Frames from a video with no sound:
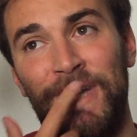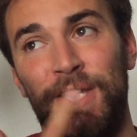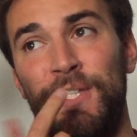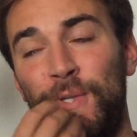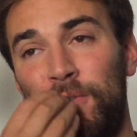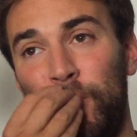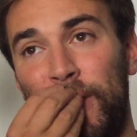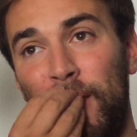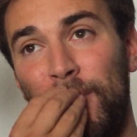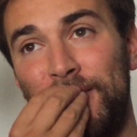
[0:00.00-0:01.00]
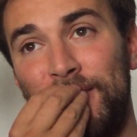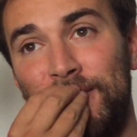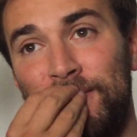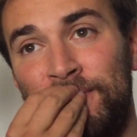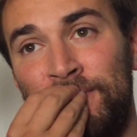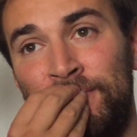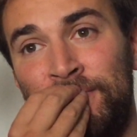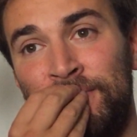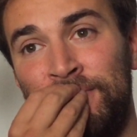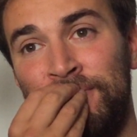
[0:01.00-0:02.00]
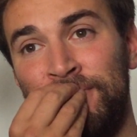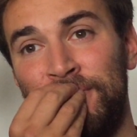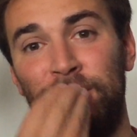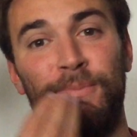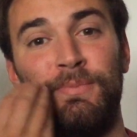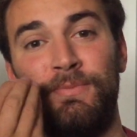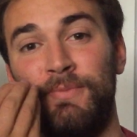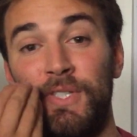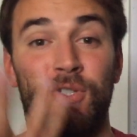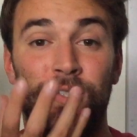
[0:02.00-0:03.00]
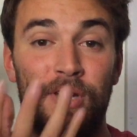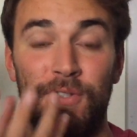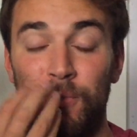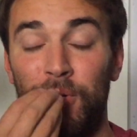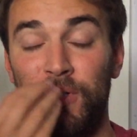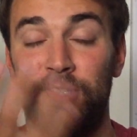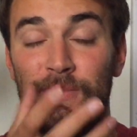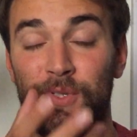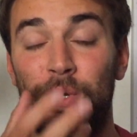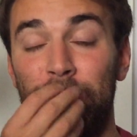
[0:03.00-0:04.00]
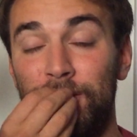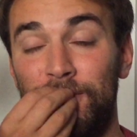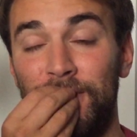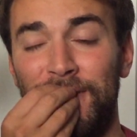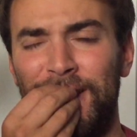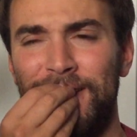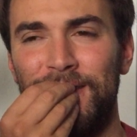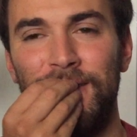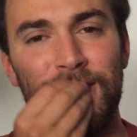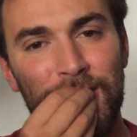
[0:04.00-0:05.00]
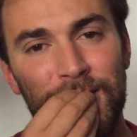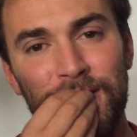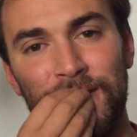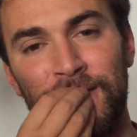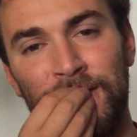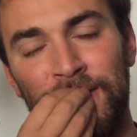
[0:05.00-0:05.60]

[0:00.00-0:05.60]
I need to if I want to get better. And I do apologize. I'm sorry for neglecting these things.